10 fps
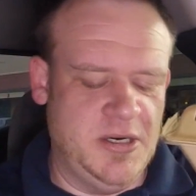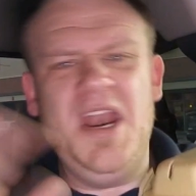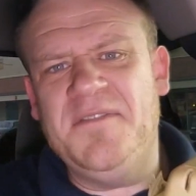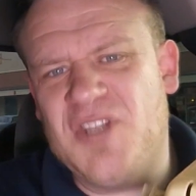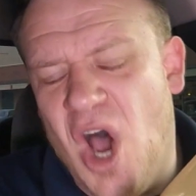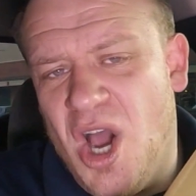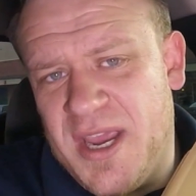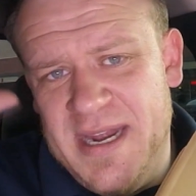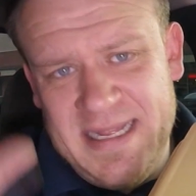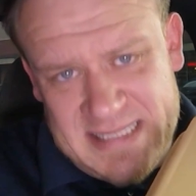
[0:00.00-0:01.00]
Enough
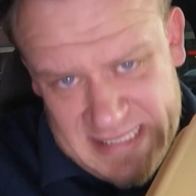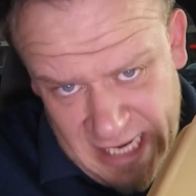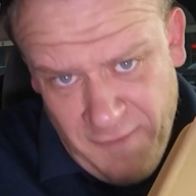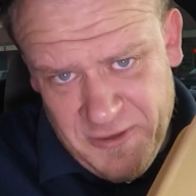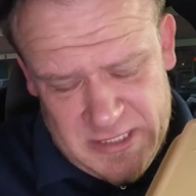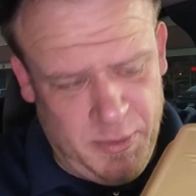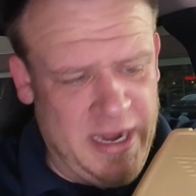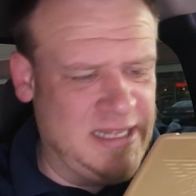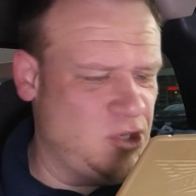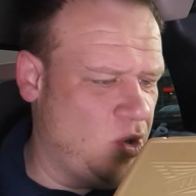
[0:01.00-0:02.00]
talking, it's
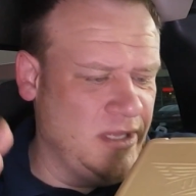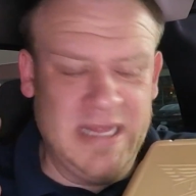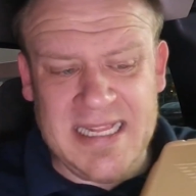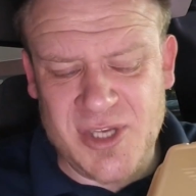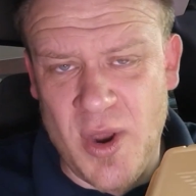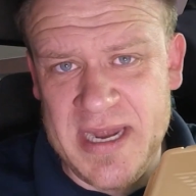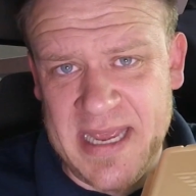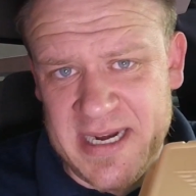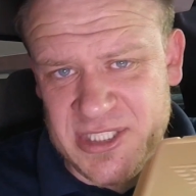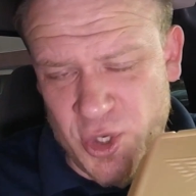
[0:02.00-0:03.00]
self-explanatory. Let's go ahead and
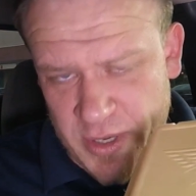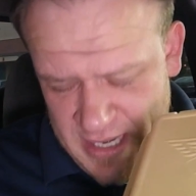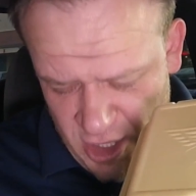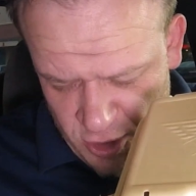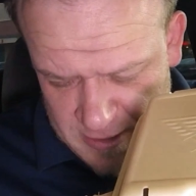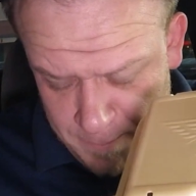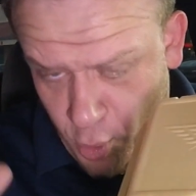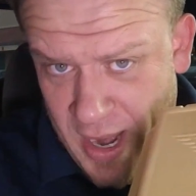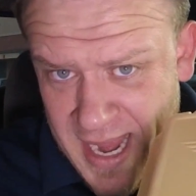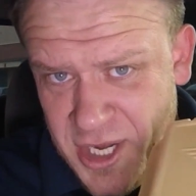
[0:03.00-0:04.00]
get into it here. The
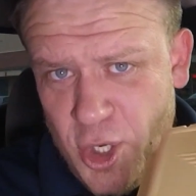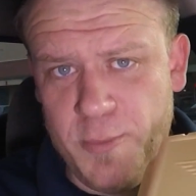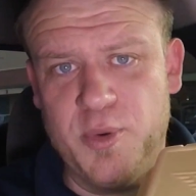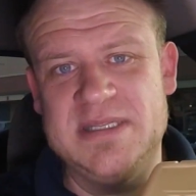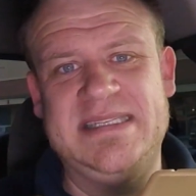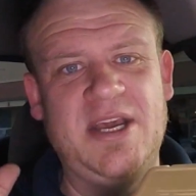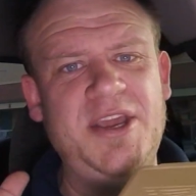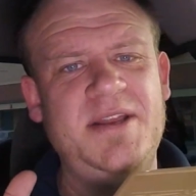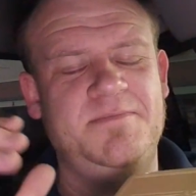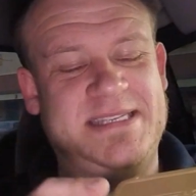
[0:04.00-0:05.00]
brand new
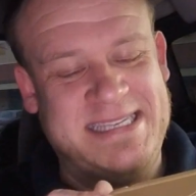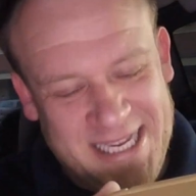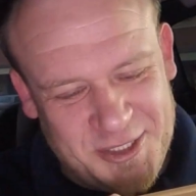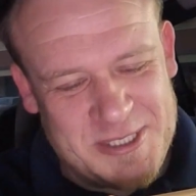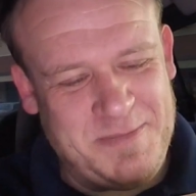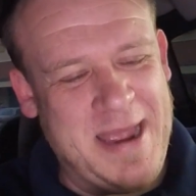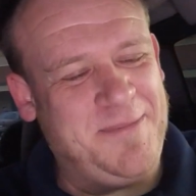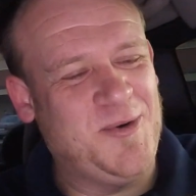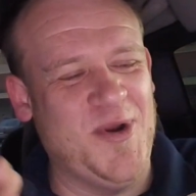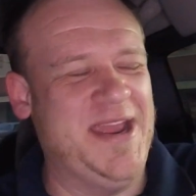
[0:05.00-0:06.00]
Brazilian citrus
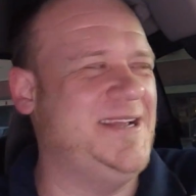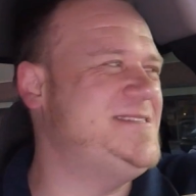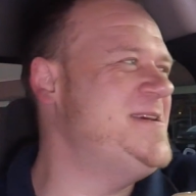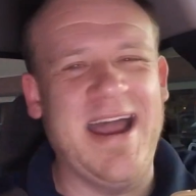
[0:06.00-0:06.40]
pepper wings.